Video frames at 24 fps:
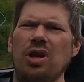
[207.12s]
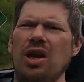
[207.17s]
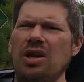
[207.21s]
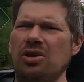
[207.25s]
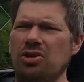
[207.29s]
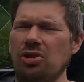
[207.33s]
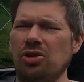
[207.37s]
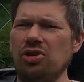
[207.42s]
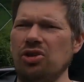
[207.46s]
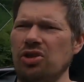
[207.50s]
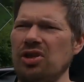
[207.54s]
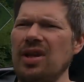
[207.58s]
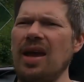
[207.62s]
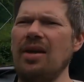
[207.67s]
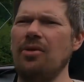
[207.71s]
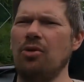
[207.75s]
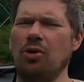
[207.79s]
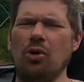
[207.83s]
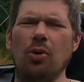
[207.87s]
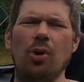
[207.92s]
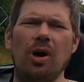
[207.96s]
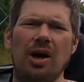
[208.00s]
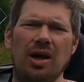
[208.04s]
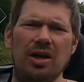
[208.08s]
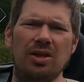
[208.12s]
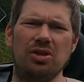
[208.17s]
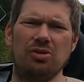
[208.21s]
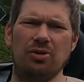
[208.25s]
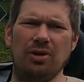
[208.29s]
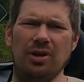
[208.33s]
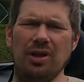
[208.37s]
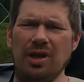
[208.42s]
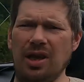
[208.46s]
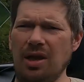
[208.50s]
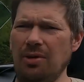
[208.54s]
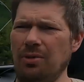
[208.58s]
It does sound
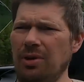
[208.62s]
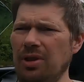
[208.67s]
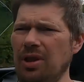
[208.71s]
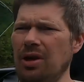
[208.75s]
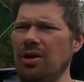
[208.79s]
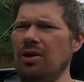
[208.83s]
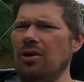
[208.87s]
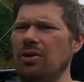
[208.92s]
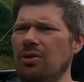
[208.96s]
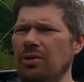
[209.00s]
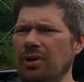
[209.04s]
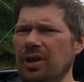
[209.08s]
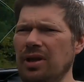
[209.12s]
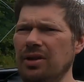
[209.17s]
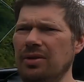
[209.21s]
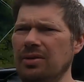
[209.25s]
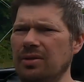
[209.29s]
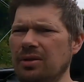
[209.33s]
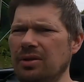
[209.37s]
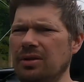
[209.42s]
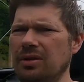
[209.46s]
quieter in here with it all in.